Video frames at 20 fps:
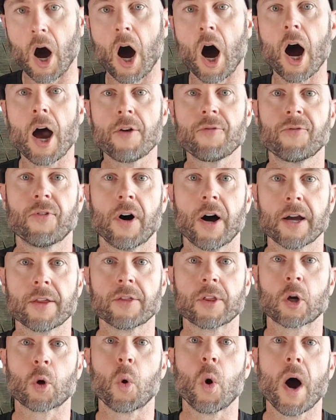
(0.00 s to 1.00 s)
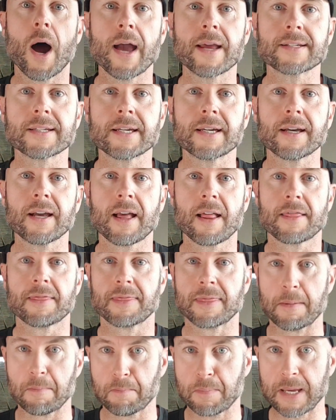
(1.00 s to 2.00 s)
I find the quieter,
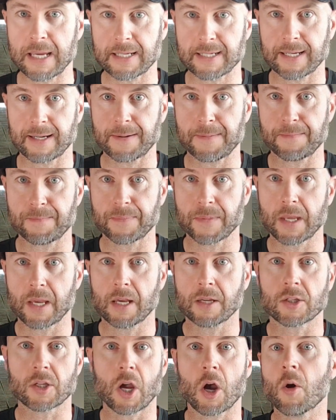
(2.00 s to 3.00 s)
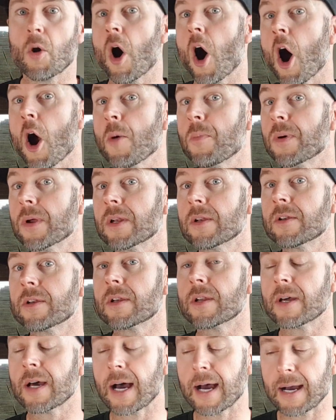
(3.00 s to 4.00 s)
the better. So
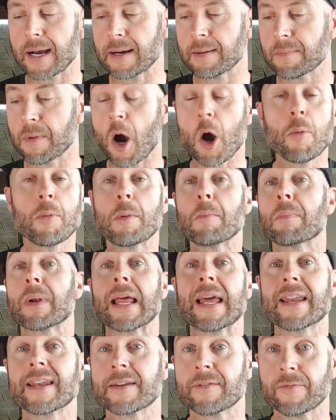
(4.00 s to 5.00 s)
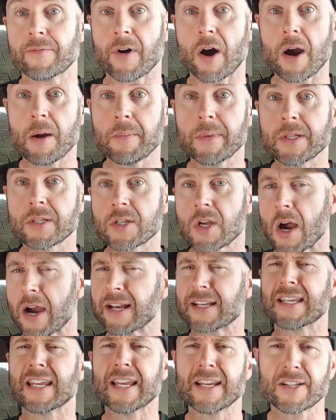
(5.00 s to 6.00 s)
open plan environments, I
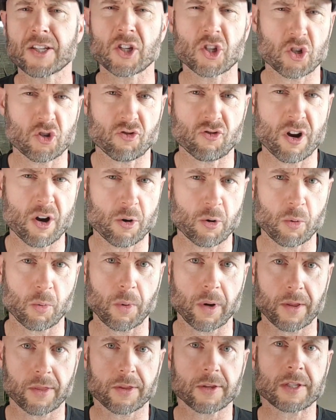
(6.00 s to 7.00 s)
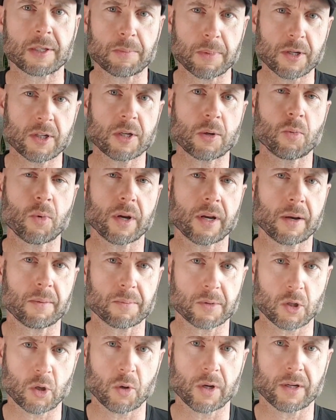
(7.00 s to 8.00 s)
tend to struggle with, especially when I'm
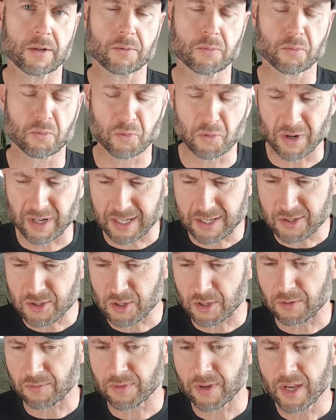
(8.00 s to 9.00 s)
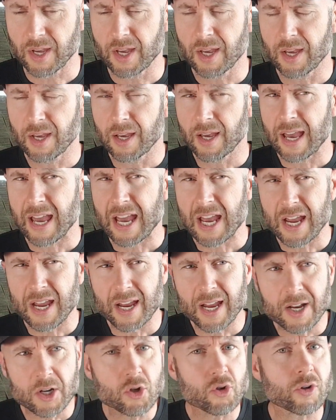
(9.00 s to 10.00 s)
doing really sort of
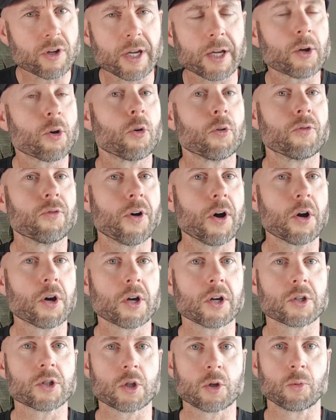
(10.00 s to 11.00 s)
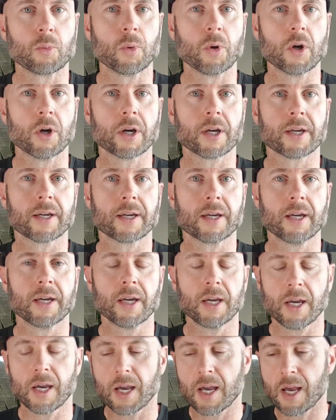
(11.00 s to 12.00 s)
intricate or focused work.
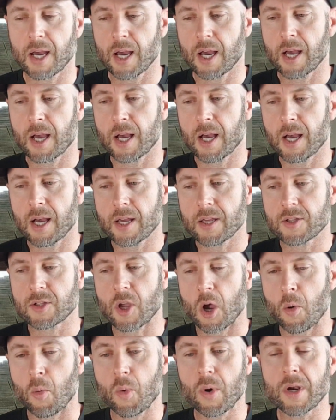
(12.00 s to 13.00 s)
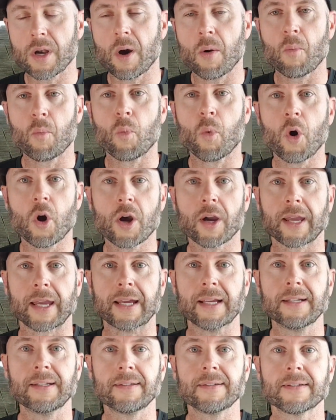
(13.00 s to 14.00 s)
So when I'm
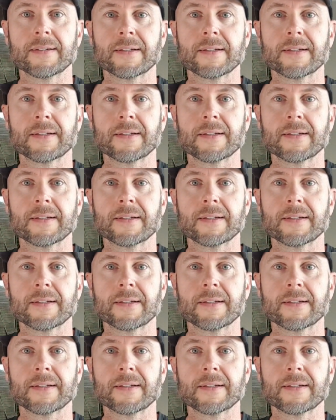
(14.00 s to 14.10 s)
working,